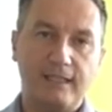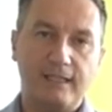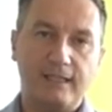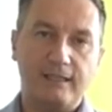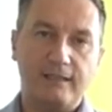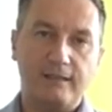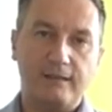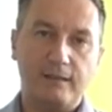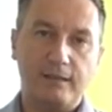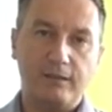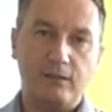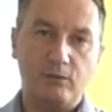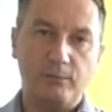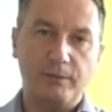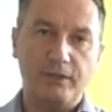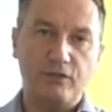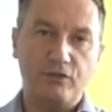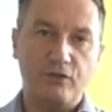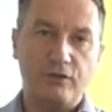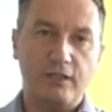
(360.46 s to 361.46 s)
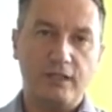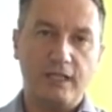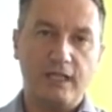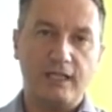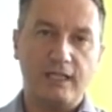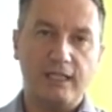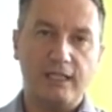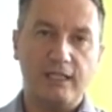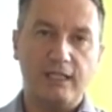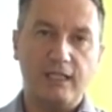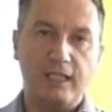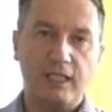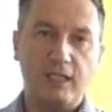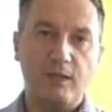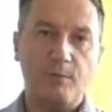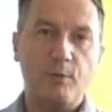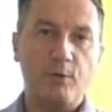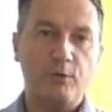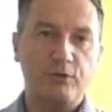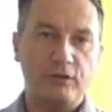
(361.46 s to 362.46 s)
and make sure that you are kind of
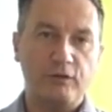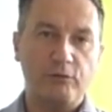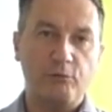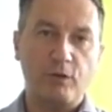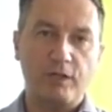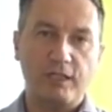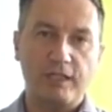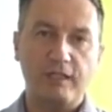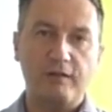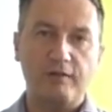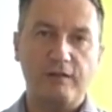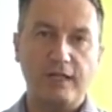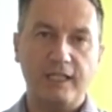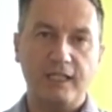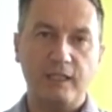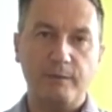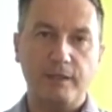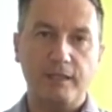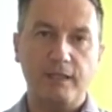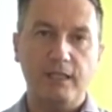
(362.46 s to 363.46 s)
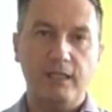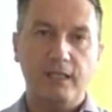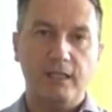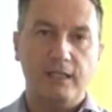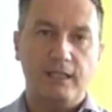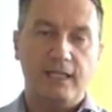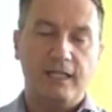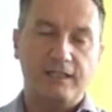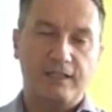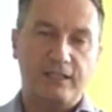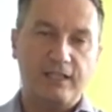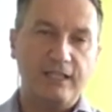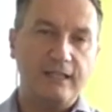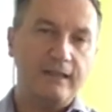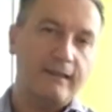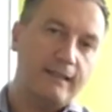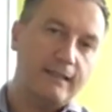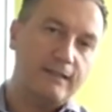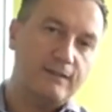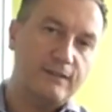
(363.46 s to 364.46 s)
creating a positive working environment and
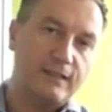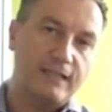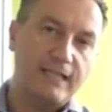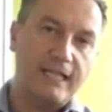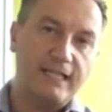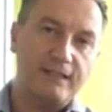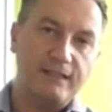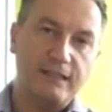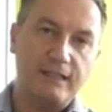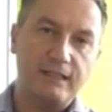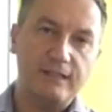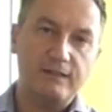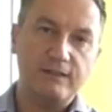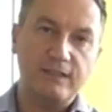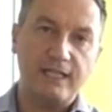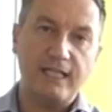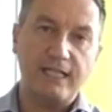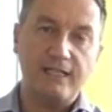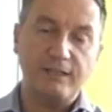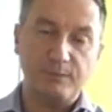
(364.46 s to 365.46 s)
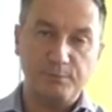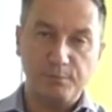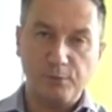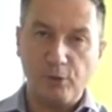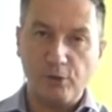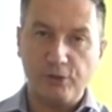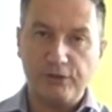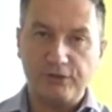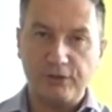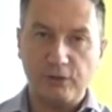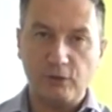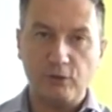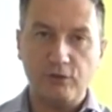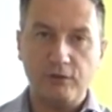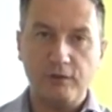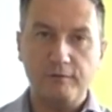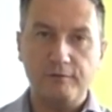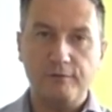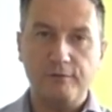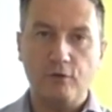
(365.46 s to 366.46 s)
creating things that candidates and employees are
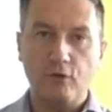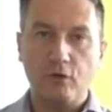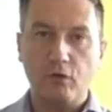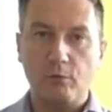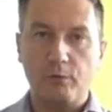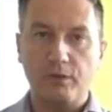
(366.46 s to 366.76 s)
looking for,